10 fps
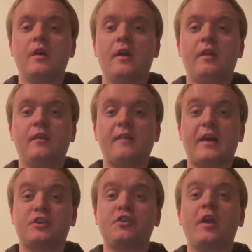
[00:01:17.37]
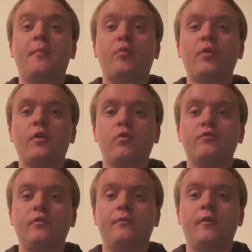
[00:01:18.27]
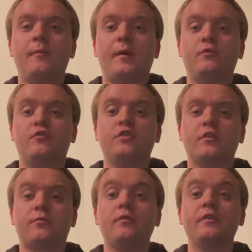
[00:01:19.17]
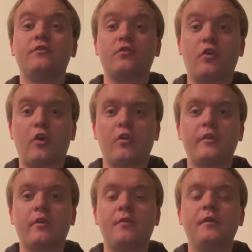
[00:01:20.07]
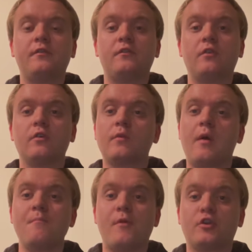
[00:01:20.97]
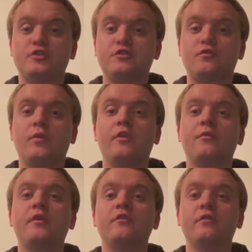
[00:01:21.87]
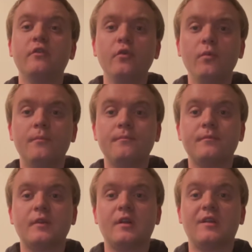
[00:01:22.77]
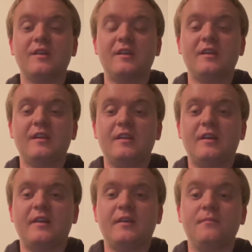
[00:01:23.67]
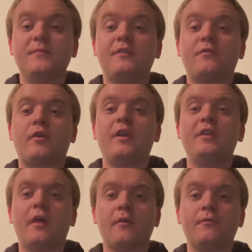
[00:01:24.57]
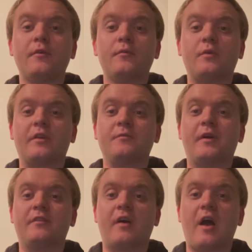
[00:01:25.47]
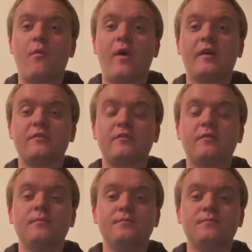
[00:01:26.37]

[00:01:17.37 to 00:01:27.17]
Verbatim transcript: and is actually a prequel to a film that was just released earlier this year, around March 2022, and um, it's for another film directed by Ti West.